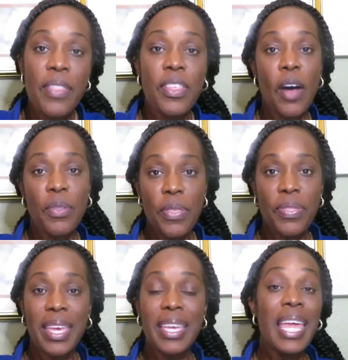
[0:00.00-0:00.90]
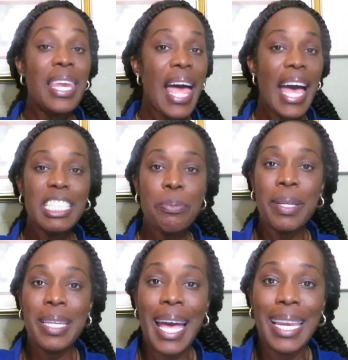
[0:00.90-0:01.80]
The other thing, last
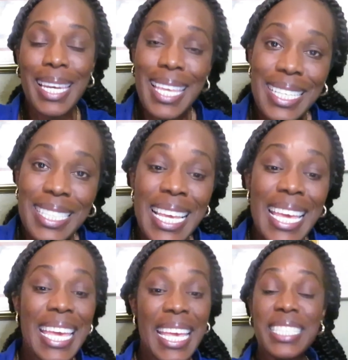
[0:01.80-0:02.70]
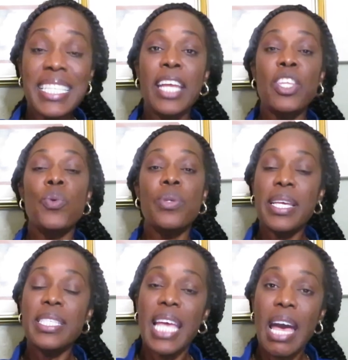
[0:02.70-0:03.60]
but not least, is that you
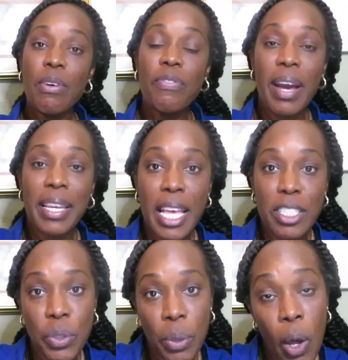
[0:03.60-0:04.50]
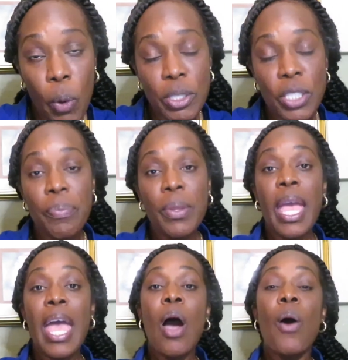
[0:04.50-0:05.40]
need to have a financial coach
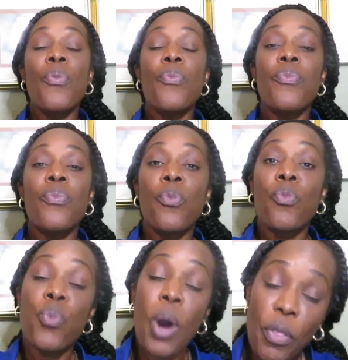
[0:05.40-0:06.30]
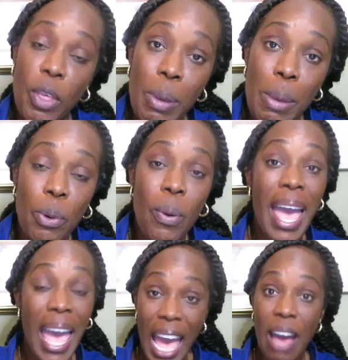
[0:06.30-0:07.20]
wealthy people
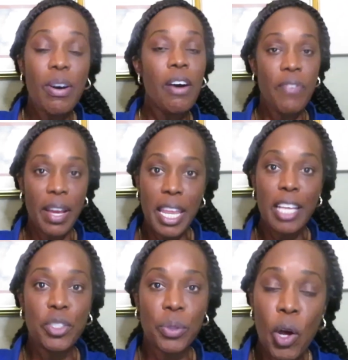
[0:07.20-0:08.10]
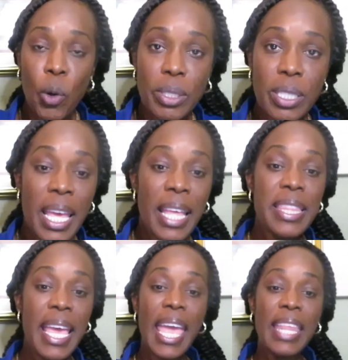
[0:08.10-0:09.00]
have a financial coach.
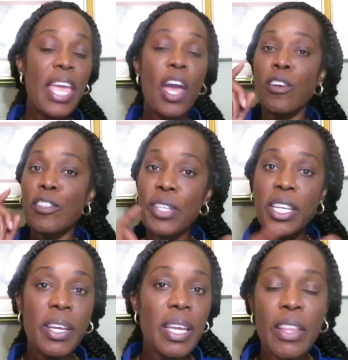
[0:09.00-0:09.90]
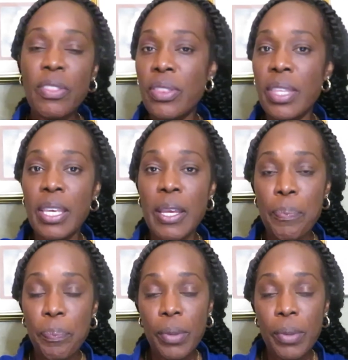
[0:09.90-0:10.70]
They they understand the